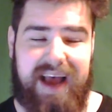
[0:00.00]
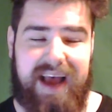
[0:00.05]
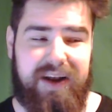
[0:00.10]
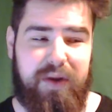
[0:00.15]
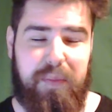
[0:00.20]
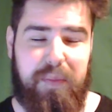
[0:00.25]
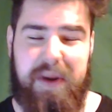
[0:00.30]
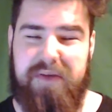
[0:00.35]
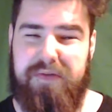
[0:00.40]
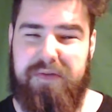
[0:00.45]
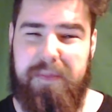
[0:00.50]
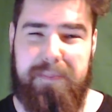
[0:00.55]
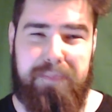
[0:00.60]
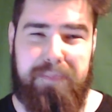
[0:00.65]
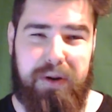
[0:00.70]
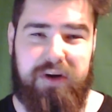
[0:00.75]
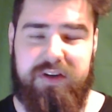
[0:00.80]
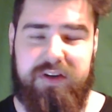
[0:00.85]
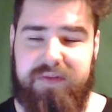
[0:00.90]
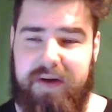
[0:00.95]
It went from
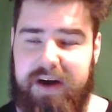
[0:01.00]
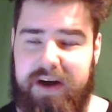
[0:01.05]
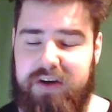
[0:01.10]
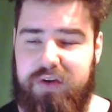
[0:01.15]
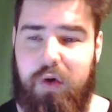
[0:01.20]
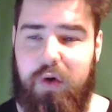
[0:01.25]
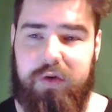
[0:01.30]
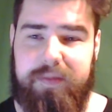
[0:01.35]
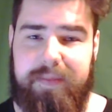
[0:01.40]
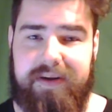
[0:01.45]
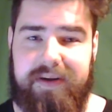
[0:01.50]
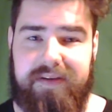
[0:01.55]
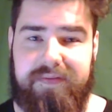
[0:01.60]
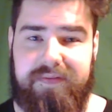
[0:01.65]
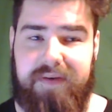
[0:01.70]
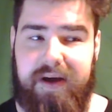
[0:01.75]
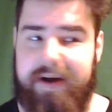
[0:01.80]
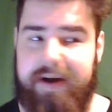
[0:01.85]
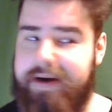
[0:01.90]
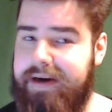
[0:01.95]
burst fire to automatic
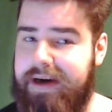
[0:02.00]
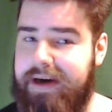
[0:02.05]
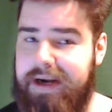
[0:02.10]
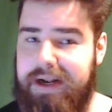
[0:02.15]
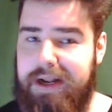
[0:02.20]
fire,